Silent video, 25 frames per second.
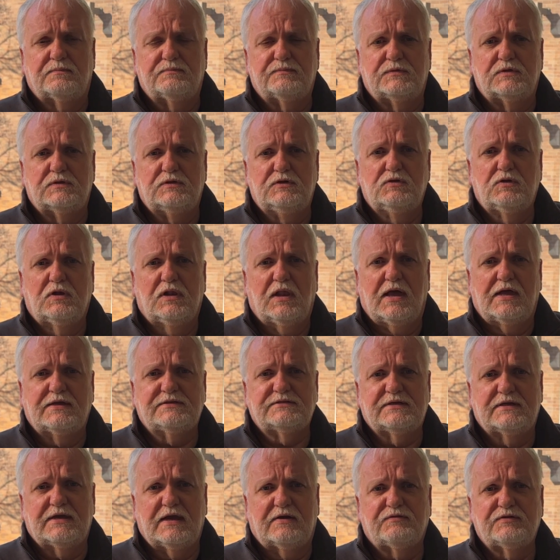
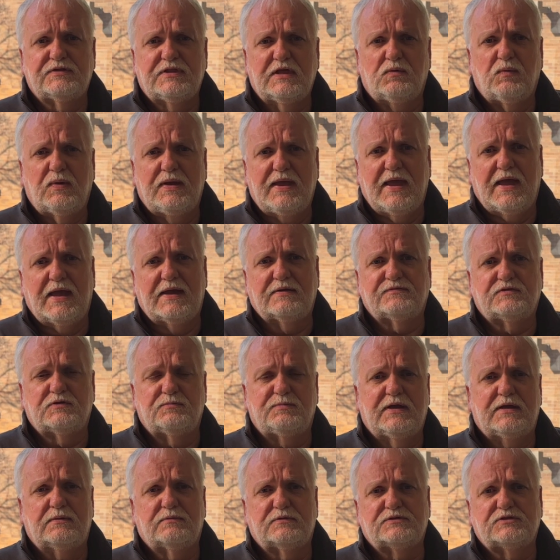utilizing everything we have to
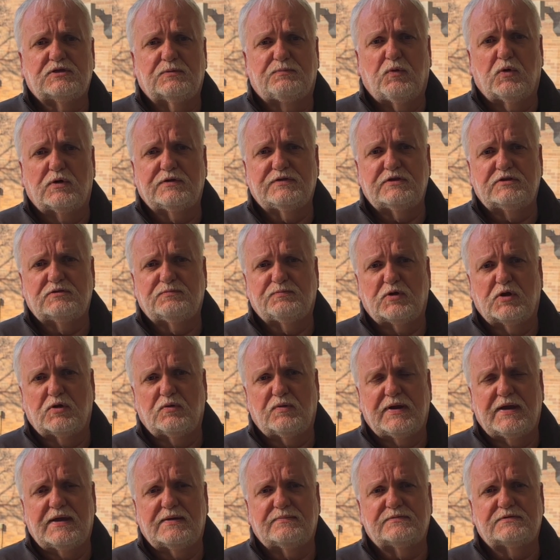be able to support these
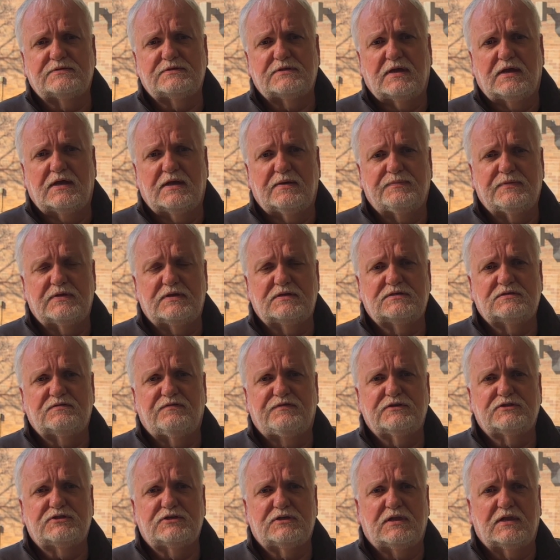programs as
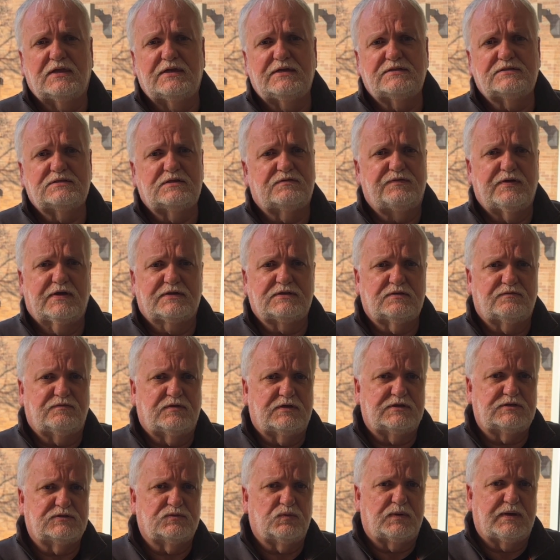efficiently, as
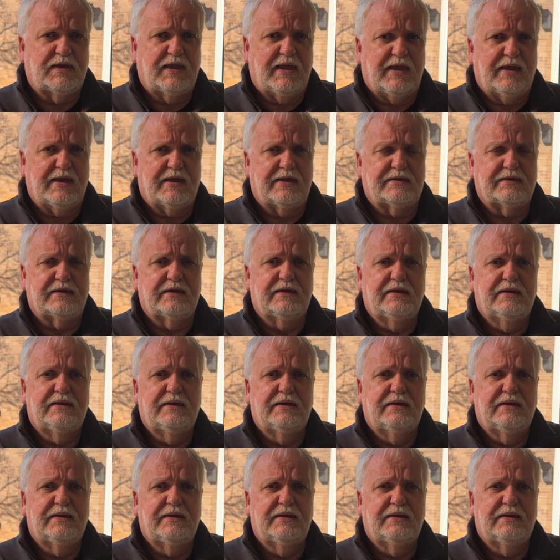effectively as we can.